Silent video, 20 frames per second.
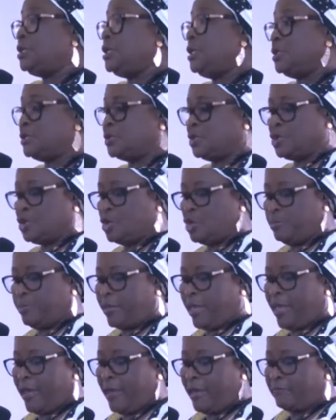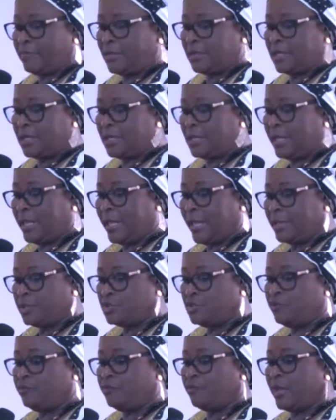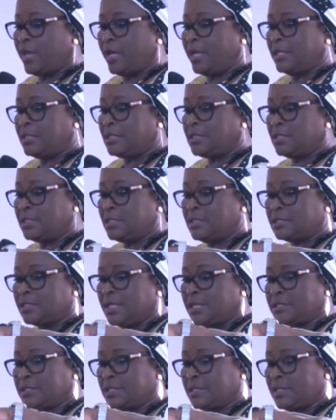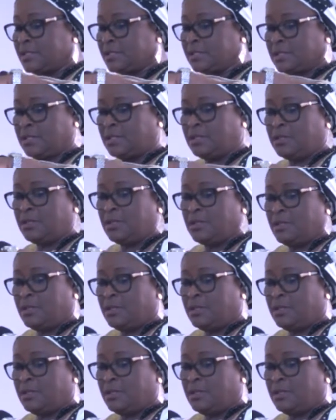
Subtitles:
It is on your behalf that I'd like to invite His Excellency,